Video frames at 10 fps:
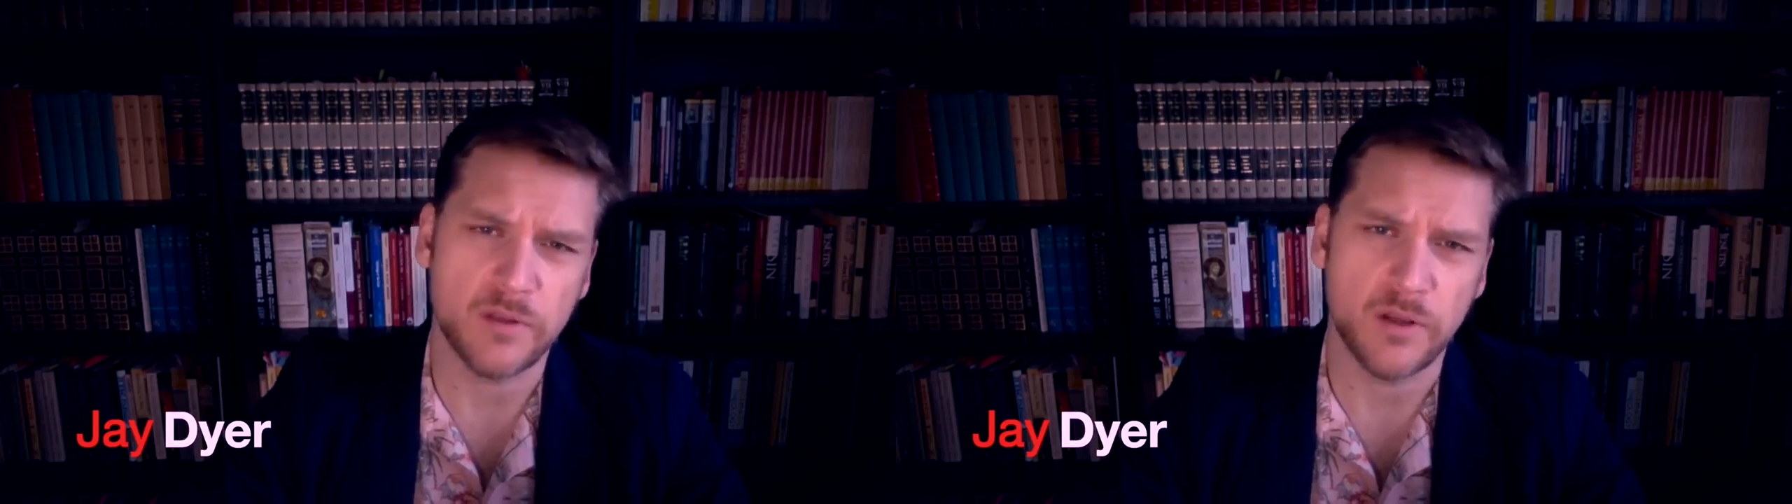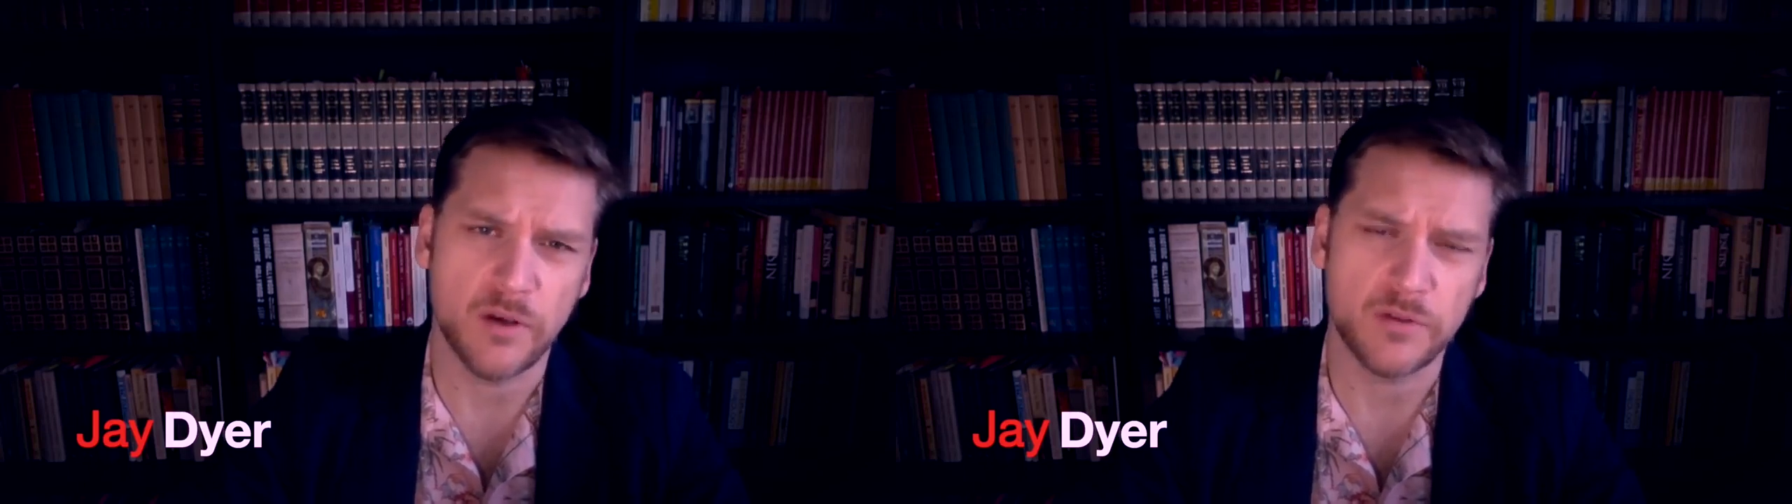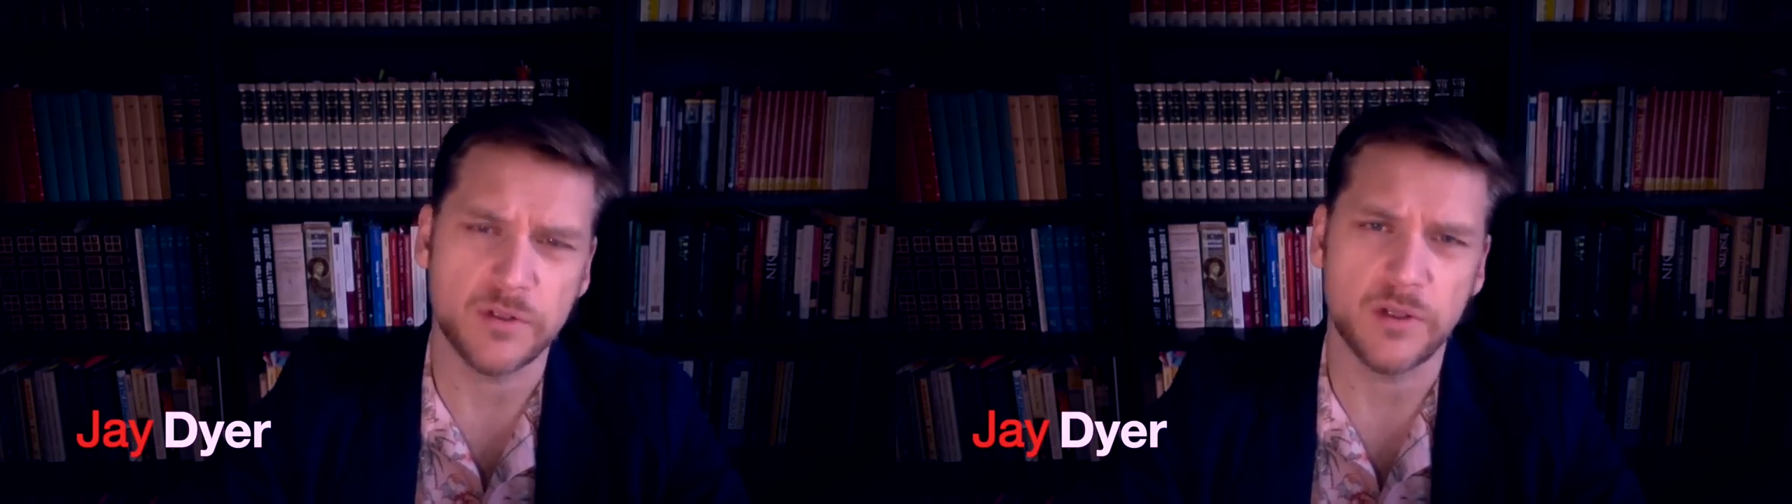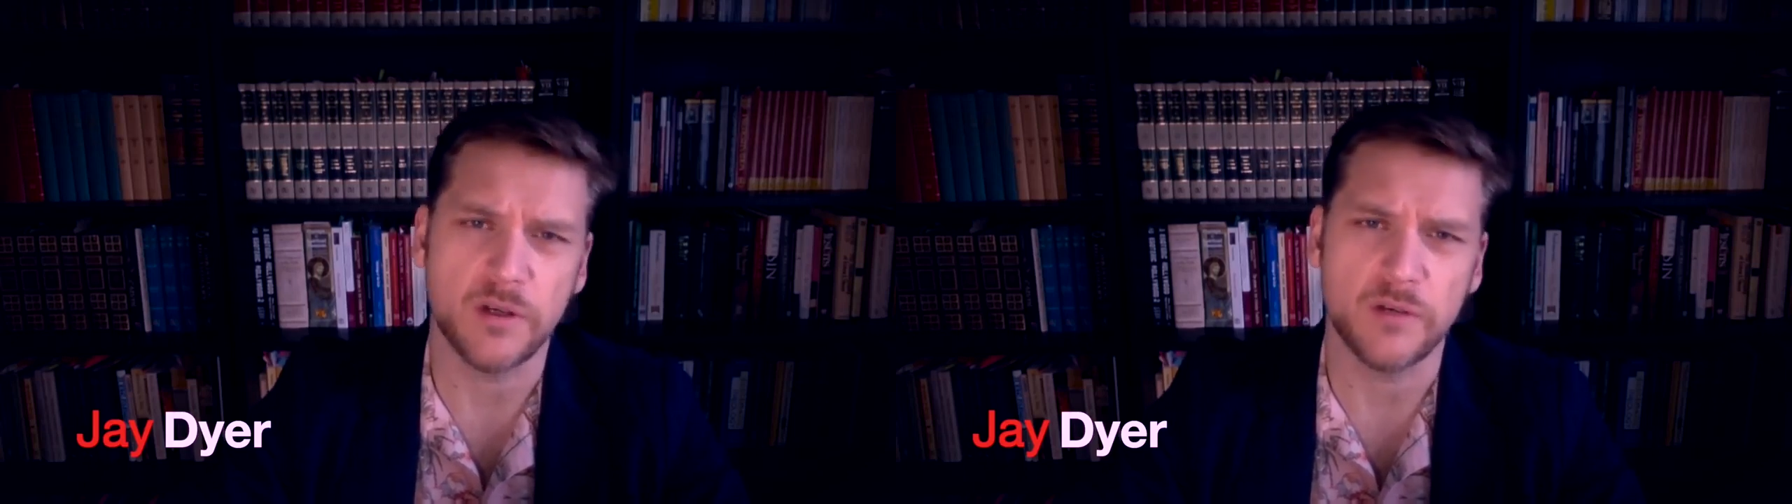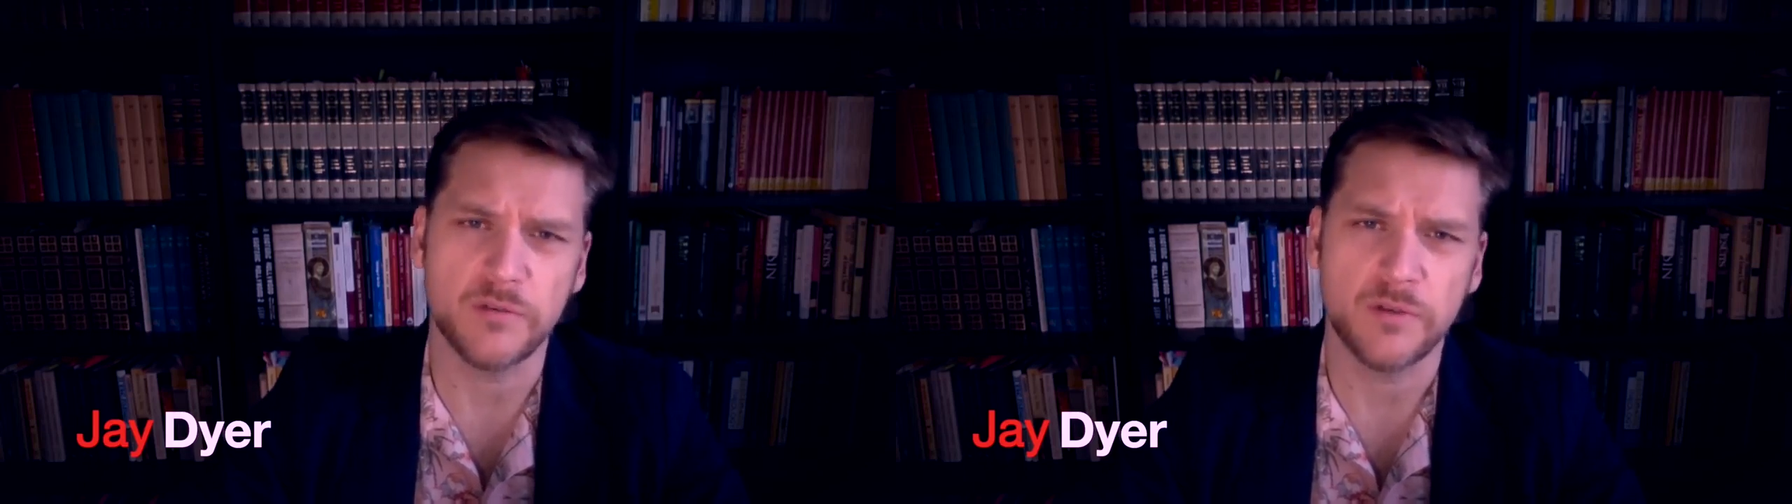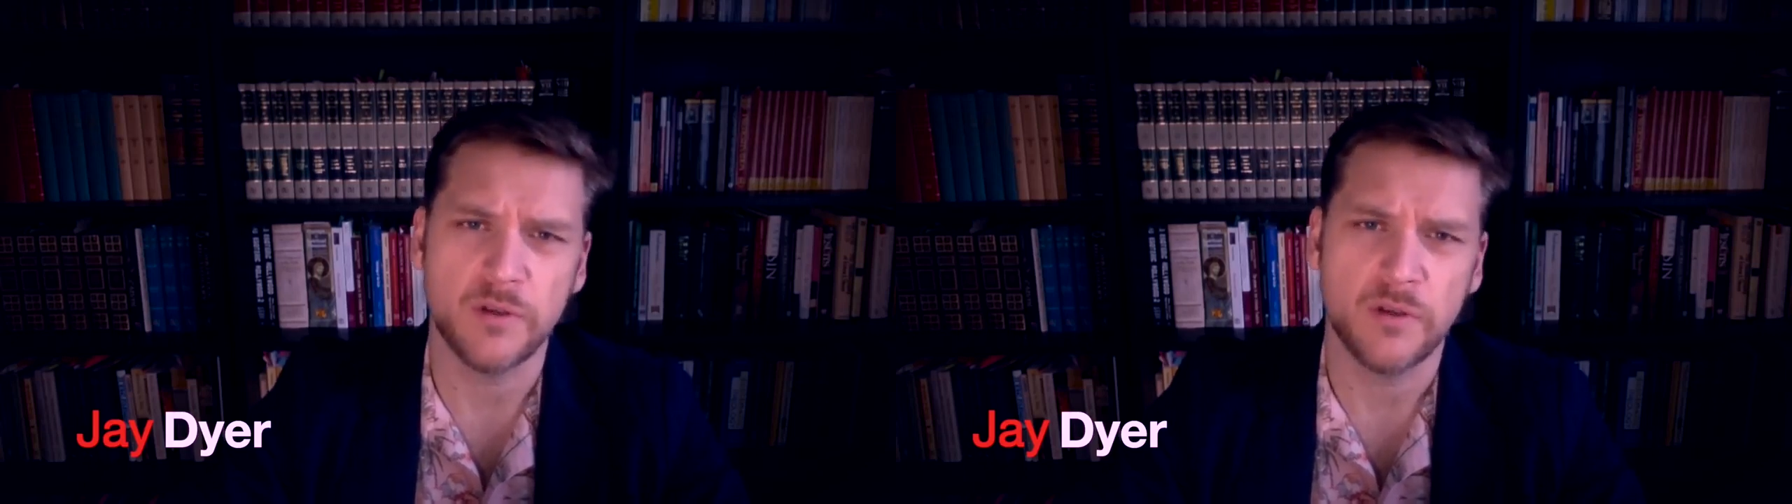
the notion of